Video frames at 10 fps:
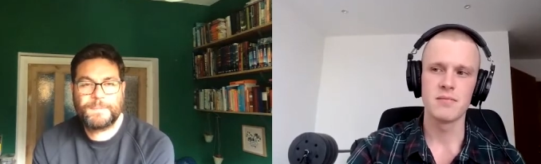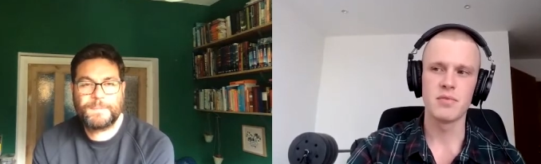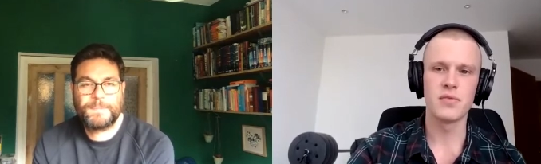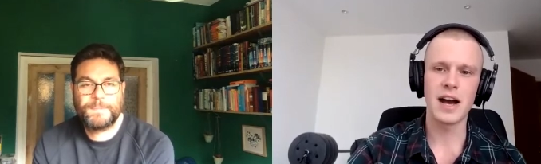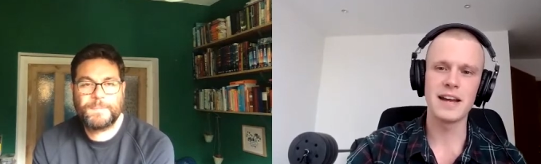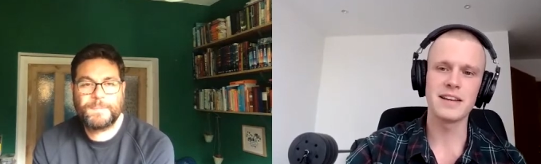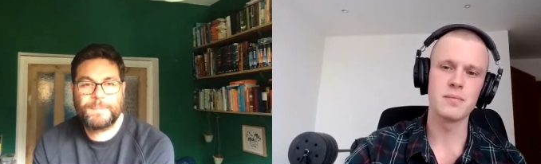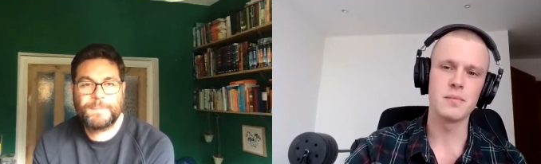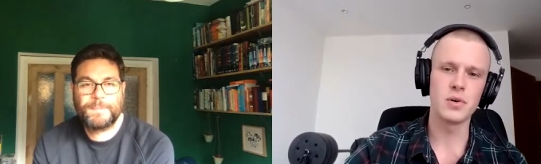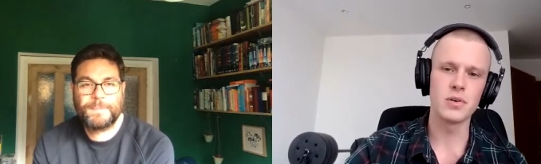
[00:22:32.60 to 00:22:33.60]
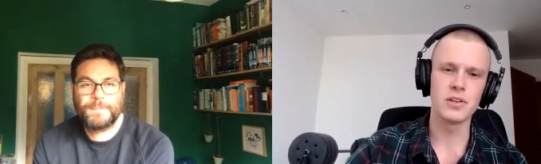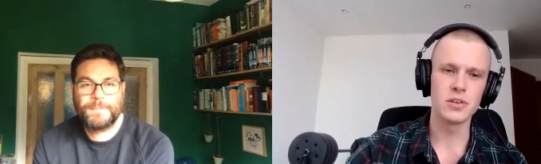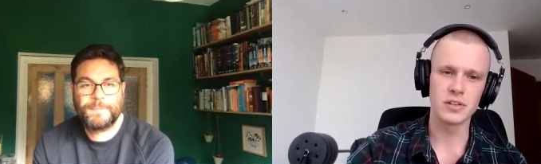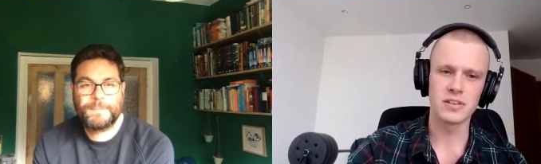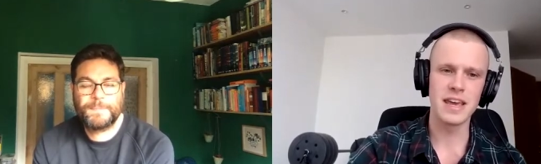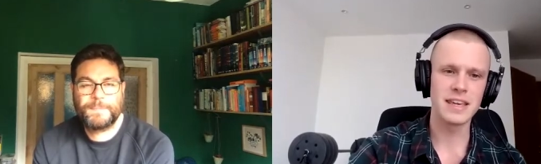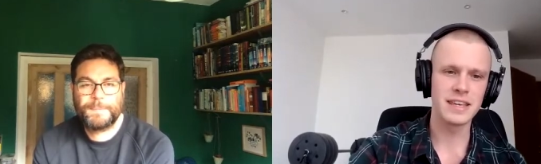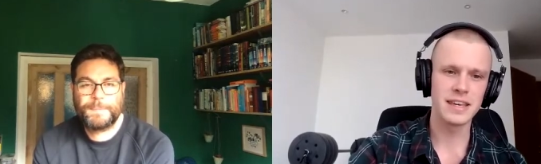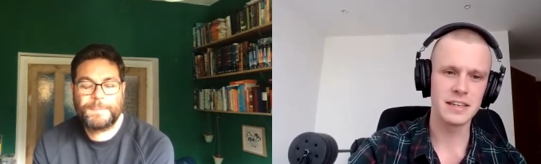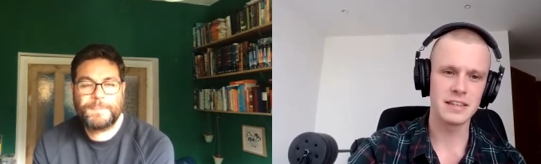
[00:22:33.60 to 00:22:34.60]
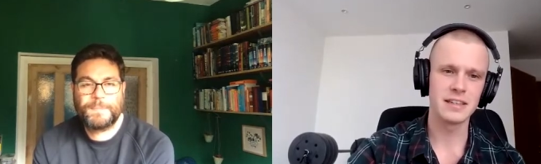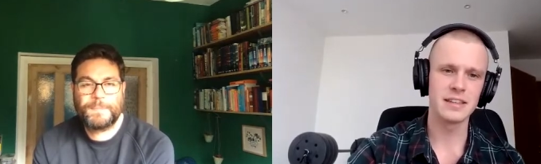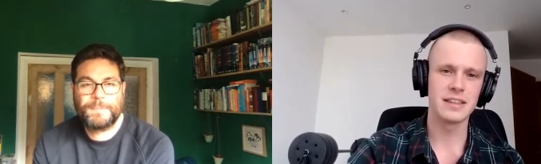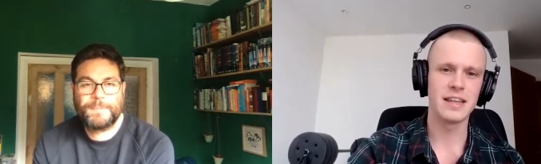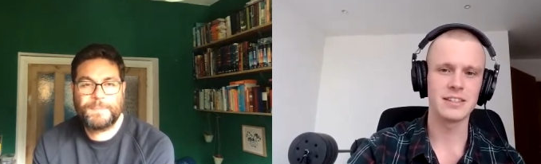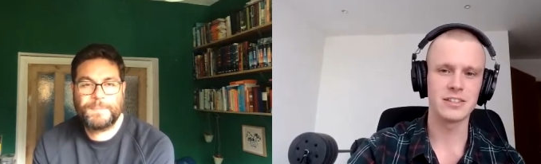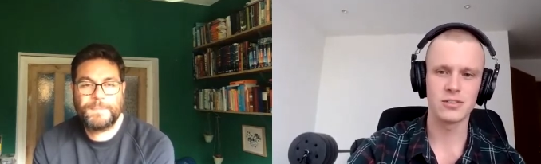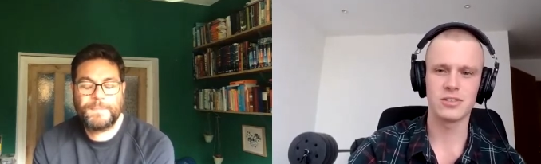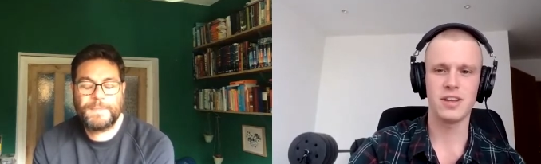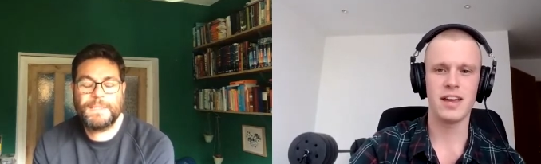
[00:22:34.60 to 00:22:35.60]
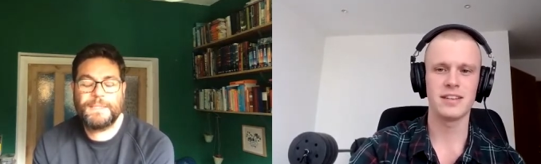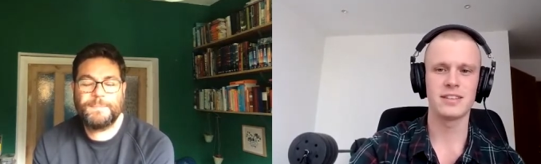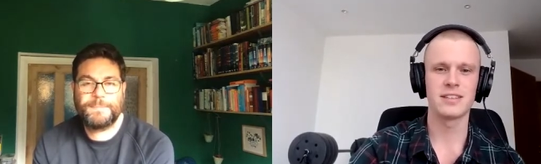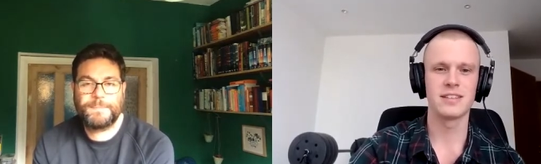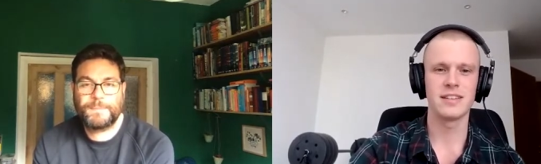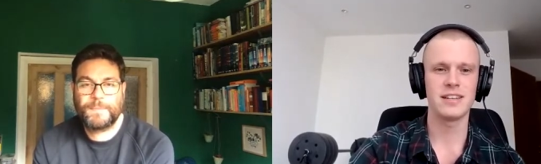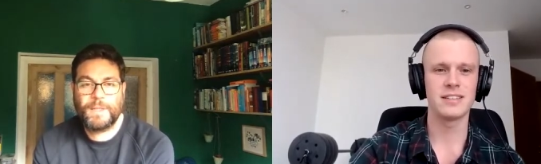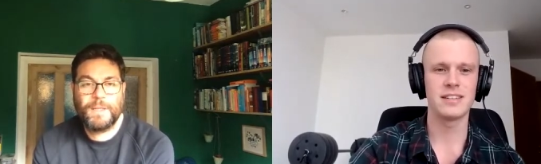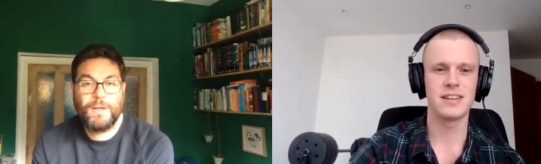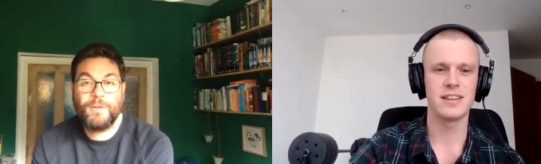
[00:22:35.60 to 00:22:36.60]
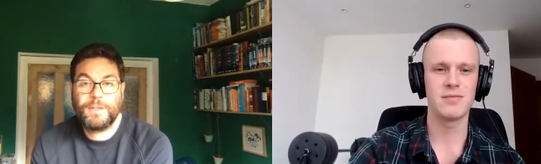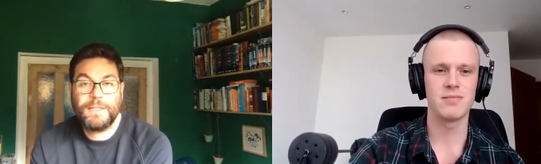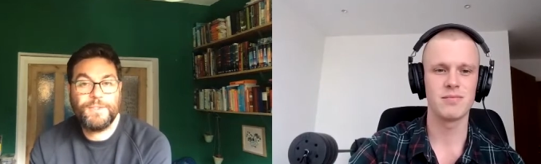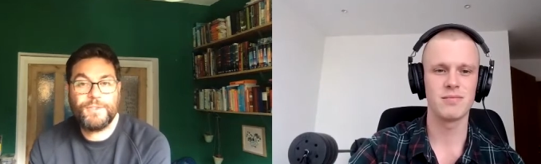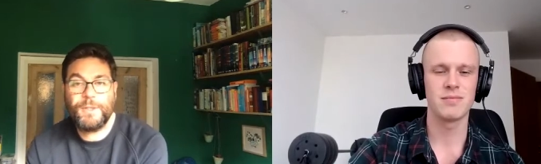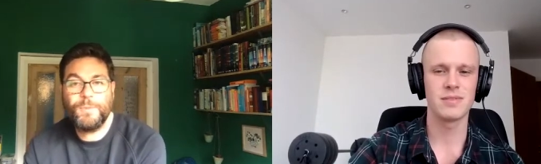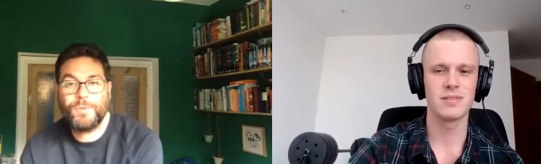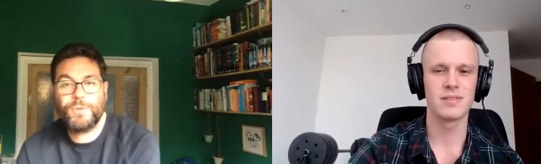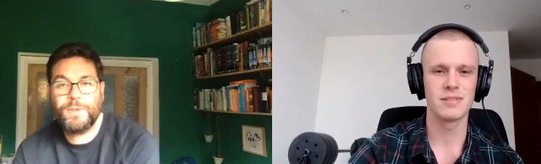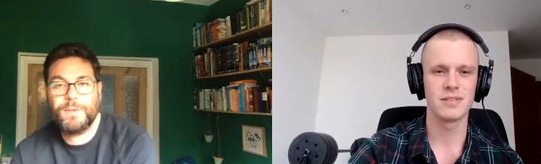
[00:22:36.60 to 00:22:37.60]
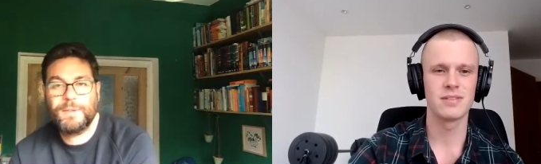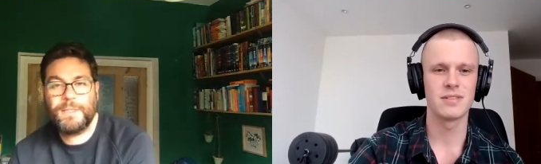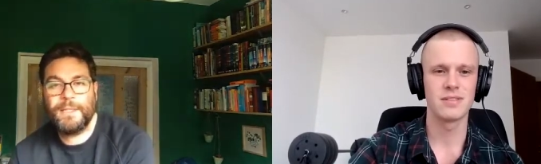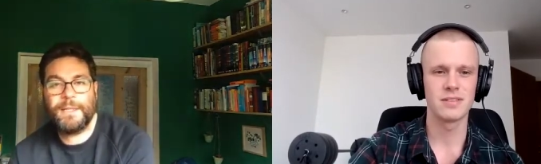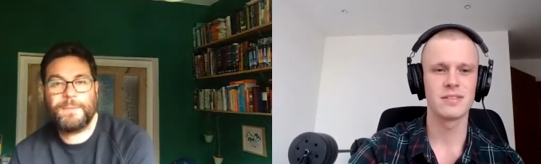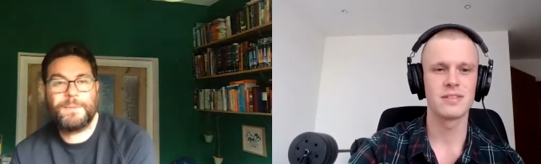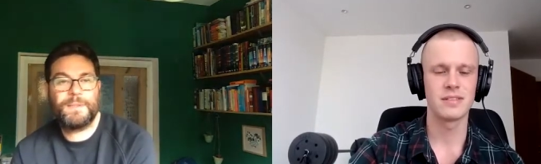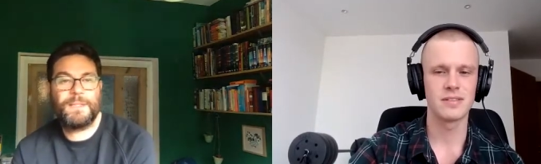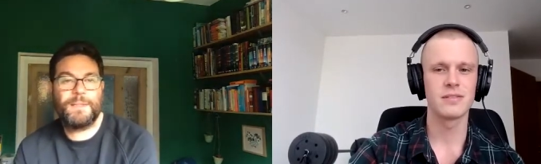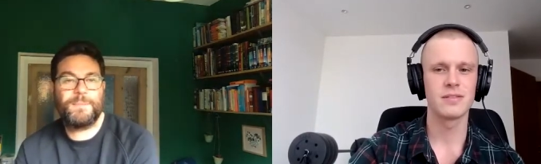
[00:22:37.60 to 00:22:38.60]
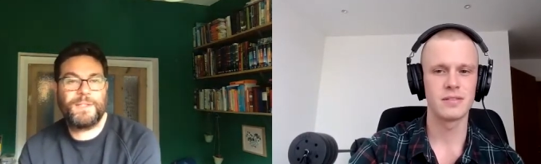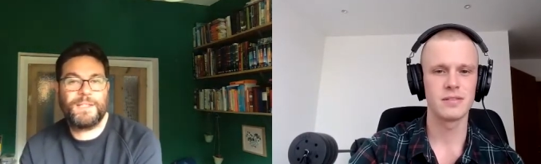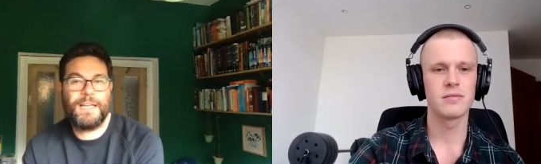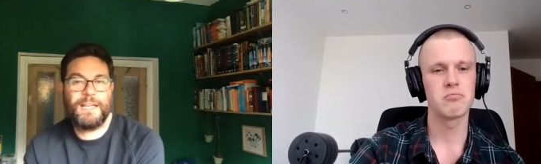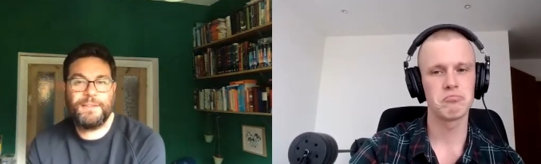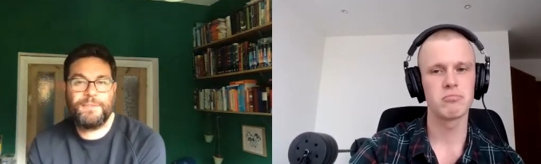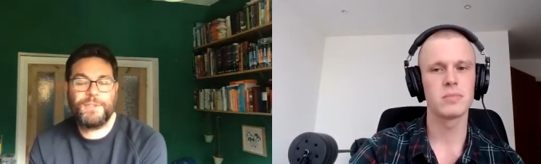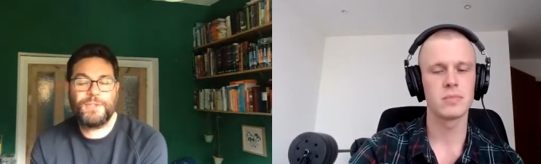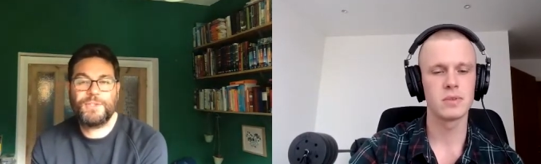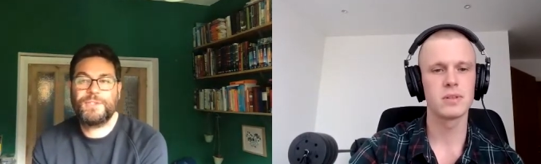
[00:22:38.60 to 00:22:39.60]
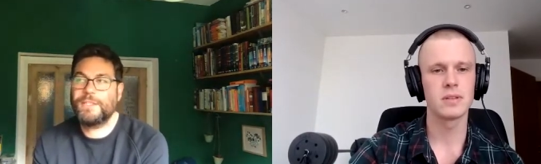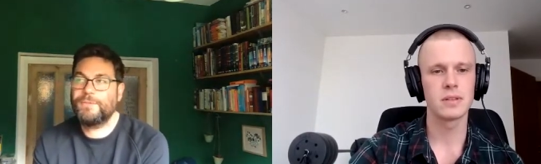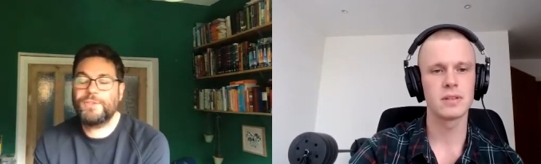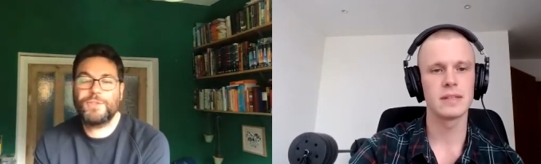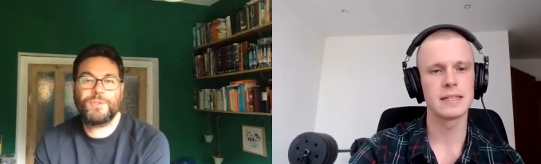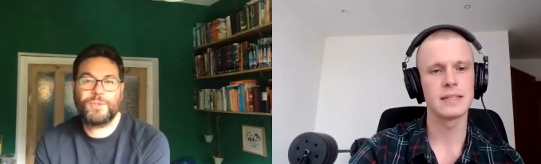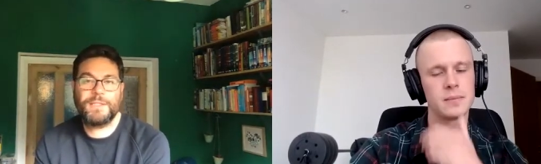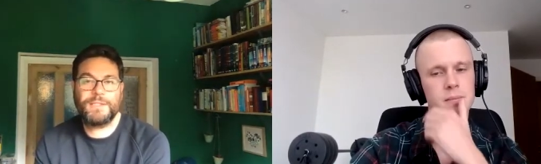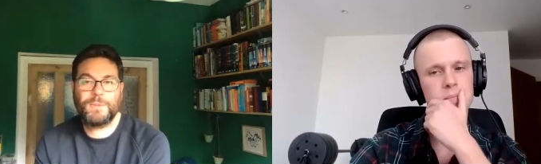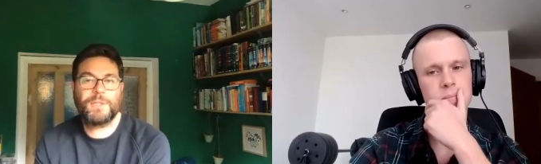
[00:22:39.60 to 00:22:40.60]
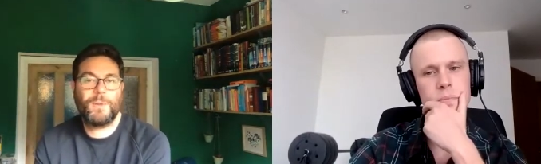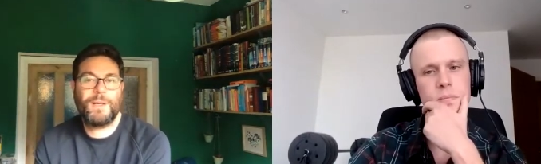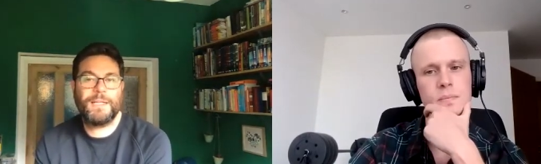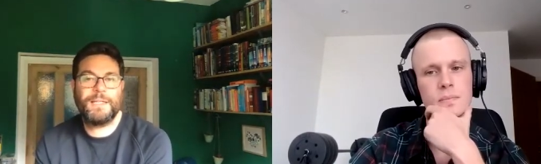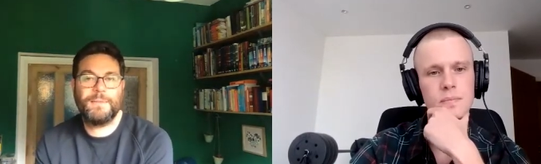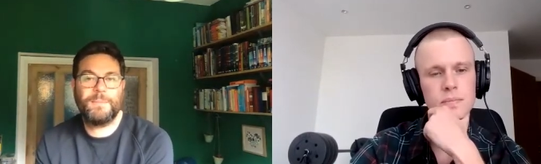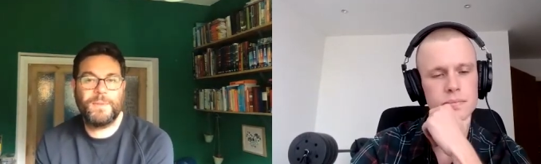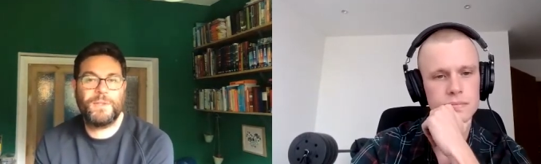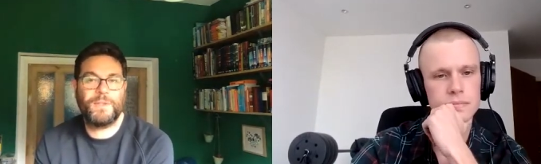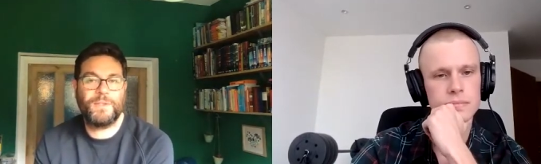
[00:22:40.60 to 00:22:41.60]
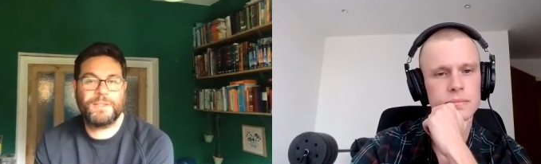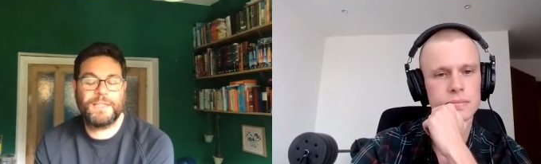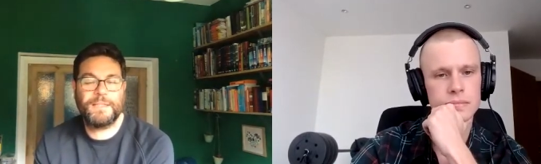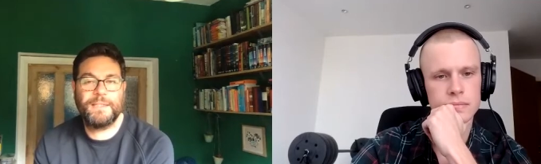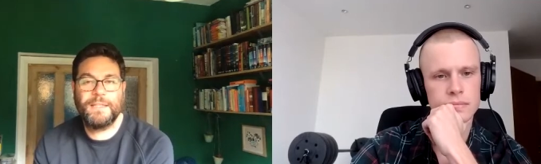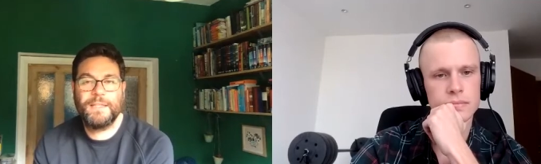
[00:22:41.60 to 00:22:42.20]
Speaker 1: providing more than you're taking, that's success. That's
Speaker 2: um... at least neutral, you know.
Speaker 1: But yeah, if you just if you're
Speaker 2: just trying to acquire more, then